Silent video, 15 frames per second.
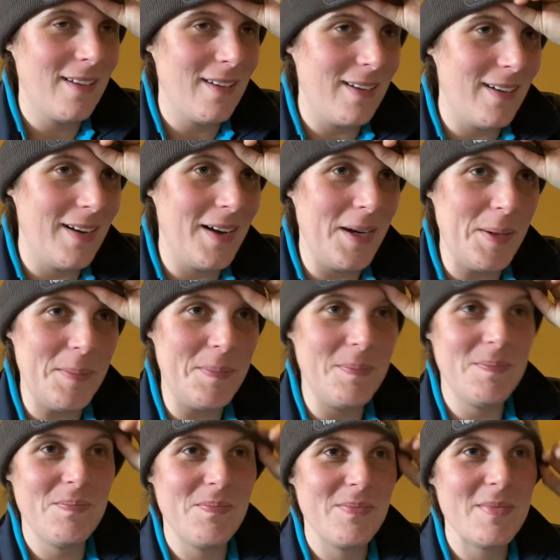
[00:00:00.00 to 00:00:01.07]
But
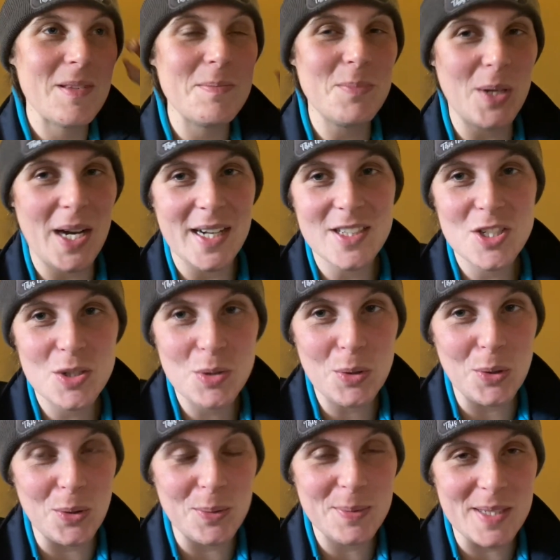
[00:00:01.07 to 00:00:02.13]
I do
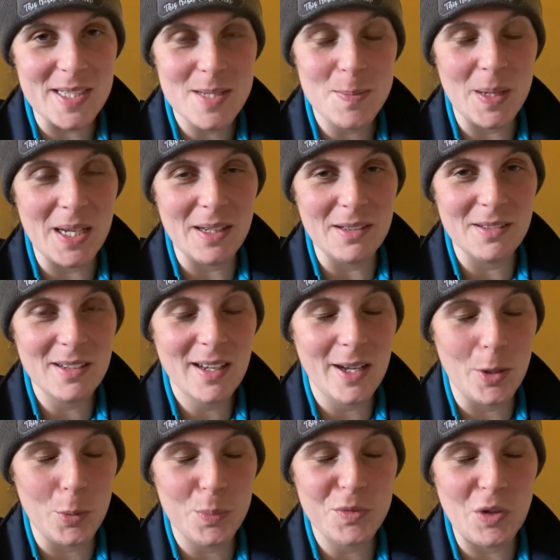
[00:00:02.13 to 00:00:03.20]
hope it's been
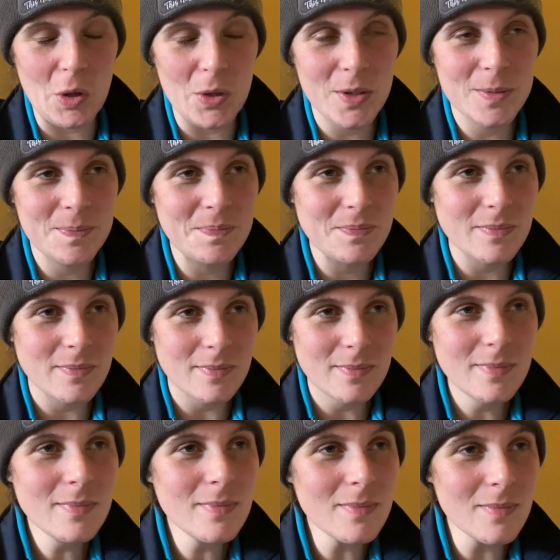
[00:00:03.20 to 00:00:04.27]
helpful.
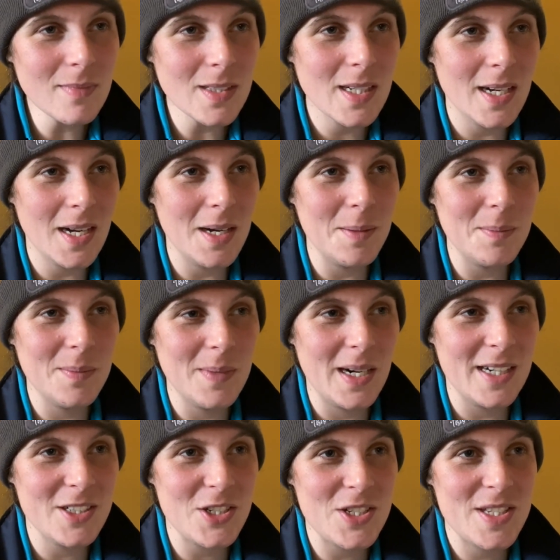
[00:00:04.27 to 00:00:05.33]

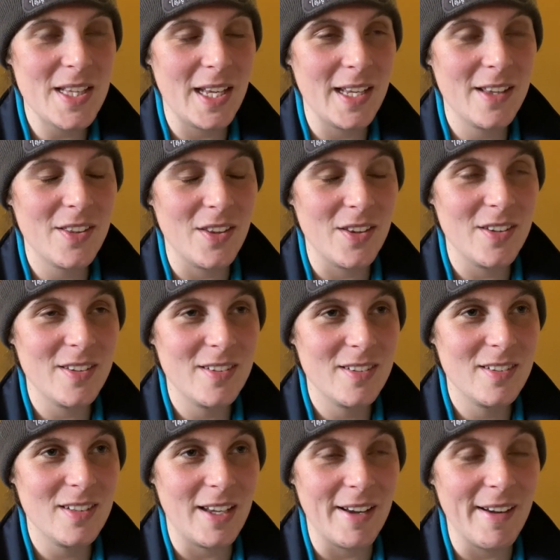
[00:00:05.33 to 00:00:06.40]
I just think that,
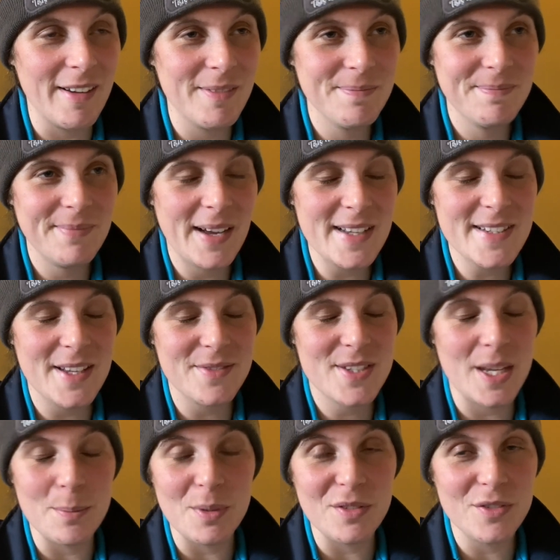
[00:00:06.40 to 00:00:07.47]
yeah, as I've
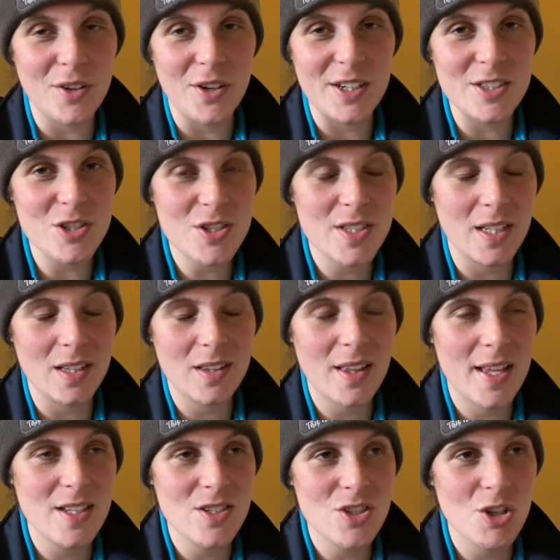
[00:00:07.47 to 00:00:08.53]
said before, I just think
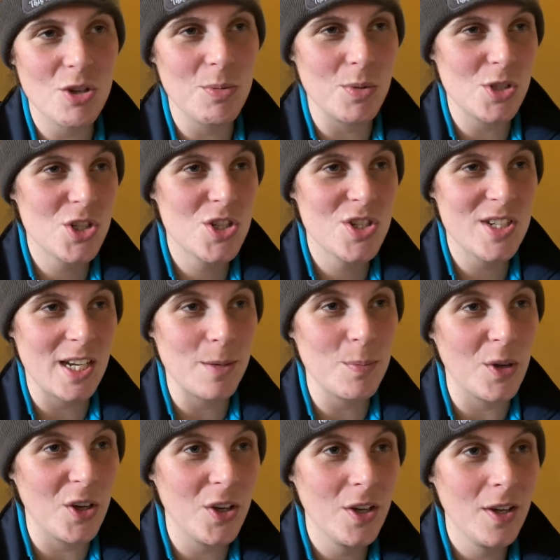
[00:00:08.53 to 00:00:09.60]
there's too much
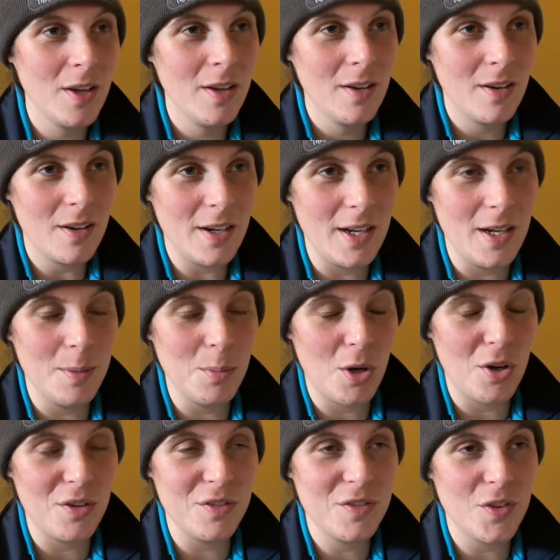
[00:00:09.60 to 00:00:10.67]
stigma
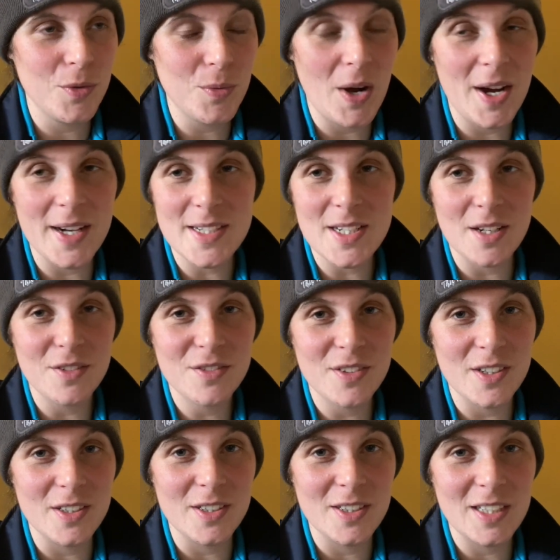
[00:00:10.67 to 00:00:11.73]
of the rider
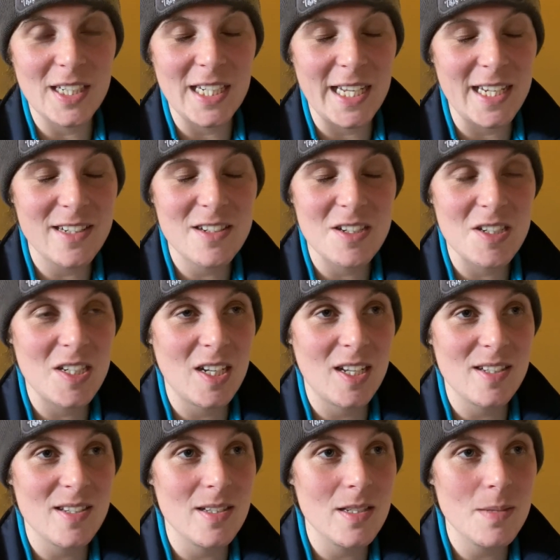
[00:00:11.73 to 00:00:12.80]
for linked to
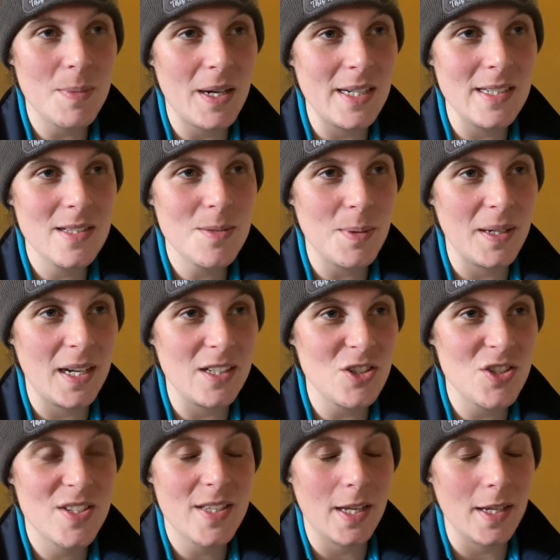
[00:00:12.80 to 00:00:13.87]
kissing spines, when I
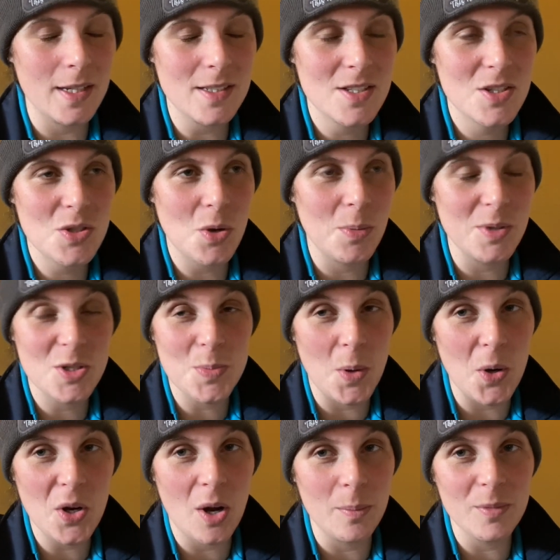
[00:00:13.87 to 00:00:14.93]
just think it's so much
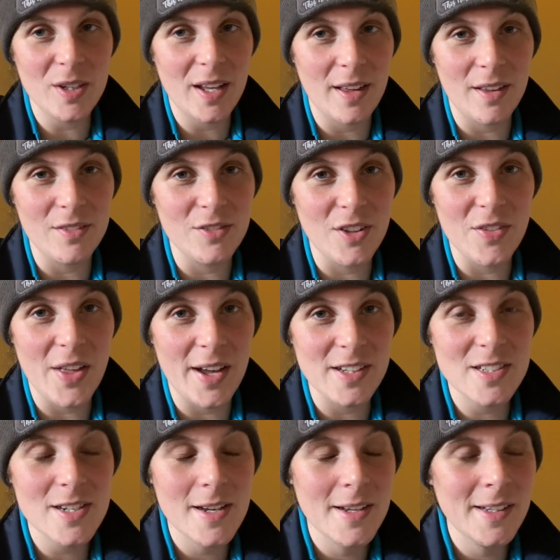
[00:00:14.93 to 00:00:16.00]
more complicated than that.